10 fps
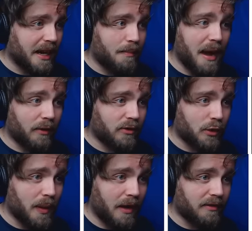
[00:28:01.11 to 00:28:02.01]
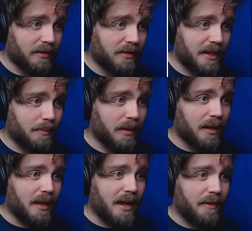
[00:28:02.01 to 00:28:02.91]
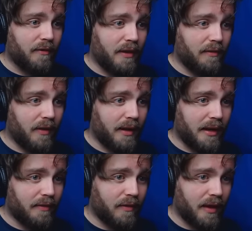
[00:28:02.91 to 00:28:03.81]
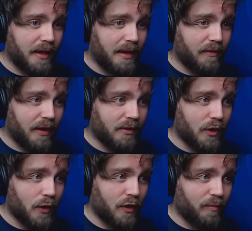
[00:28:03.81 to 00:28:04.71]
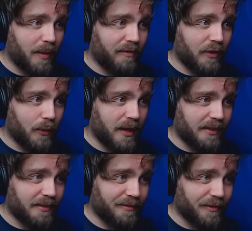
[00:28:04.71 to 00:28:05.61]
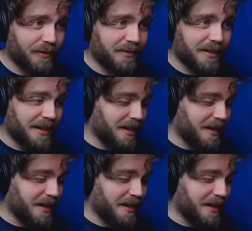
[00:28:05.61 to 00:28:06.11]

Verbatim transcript: get about 2 hours of sleep if I turn off my fuel lantern first,